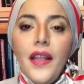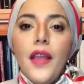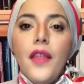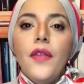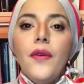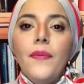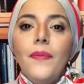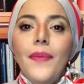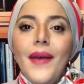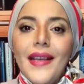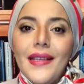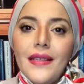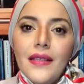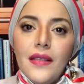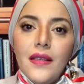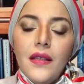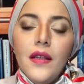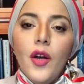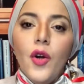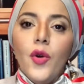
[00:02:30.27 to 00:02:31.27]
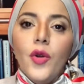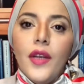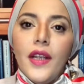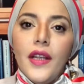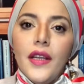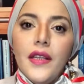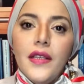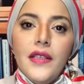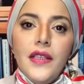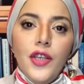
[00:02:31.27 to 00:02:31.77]
the best
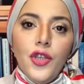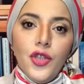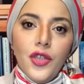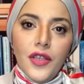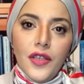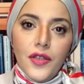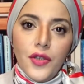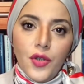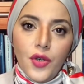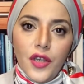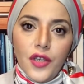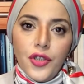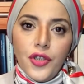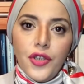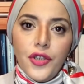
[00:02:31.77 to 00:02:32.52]
organizational structure: